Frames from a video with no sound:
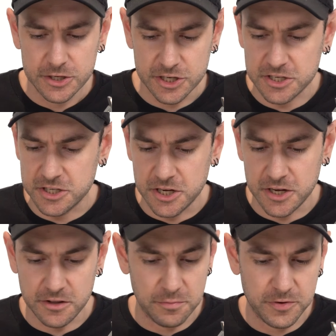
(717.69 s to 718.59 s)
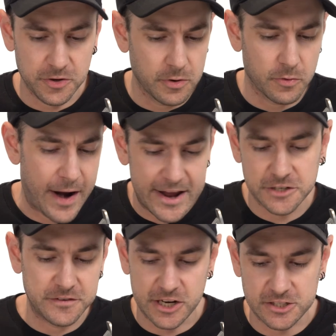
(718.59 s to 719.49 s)
just the pure
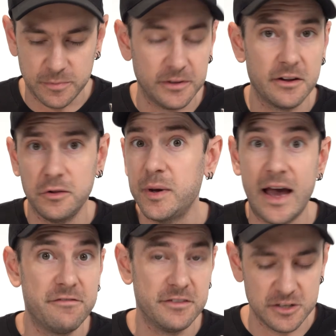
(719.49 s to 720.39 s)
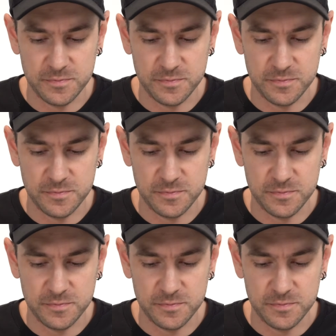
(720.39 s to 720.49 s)
range of adjustability that we have with these